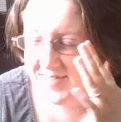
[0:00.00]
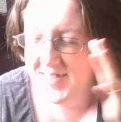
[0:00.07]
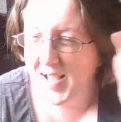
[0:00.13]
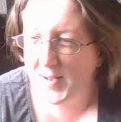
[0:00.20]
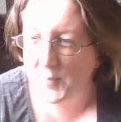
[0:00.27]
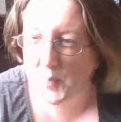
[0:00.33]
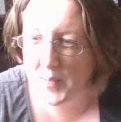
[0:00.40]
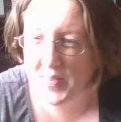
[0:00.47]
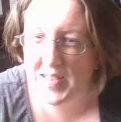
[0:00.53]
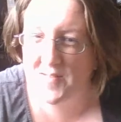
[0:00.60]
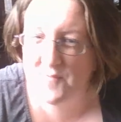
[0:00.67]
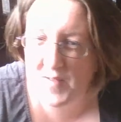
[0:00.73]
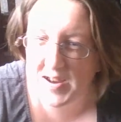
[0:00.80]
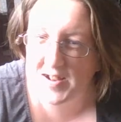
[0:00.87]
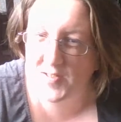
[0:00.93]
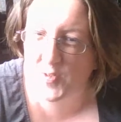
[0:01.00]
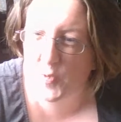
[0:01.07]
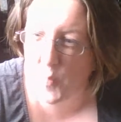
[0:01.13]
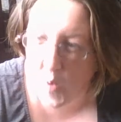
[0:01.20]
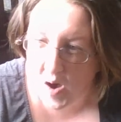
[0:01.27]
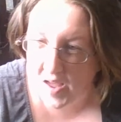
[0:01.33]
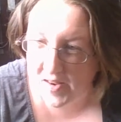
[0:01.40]
That's why they invented
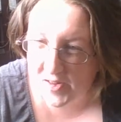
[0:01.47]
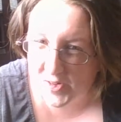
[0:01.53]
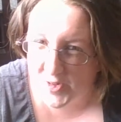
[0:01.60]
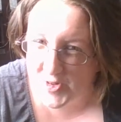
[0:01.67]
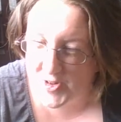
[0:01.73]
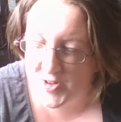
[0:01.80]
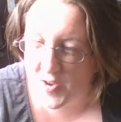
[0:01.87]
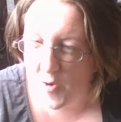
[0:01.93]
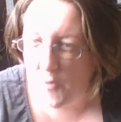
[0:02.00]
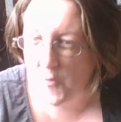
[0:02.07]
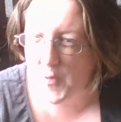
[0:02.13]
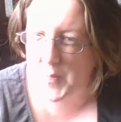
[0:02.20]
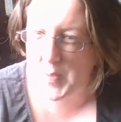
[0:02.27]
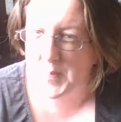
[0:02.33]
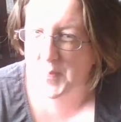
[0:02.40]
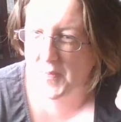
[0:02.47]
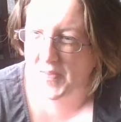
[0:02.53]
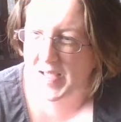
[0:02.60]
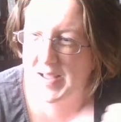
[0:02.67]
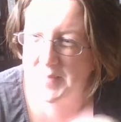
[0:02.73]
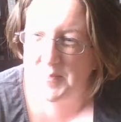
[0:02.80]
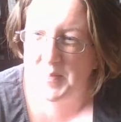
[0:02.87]
swaddlers, for people
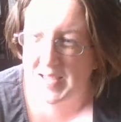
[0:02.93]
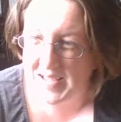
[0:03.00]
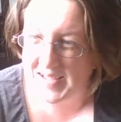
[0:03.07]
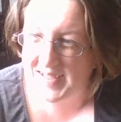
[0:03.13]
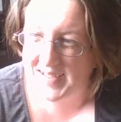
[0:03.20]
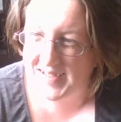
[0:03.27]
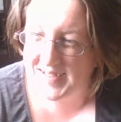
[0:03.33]
like me.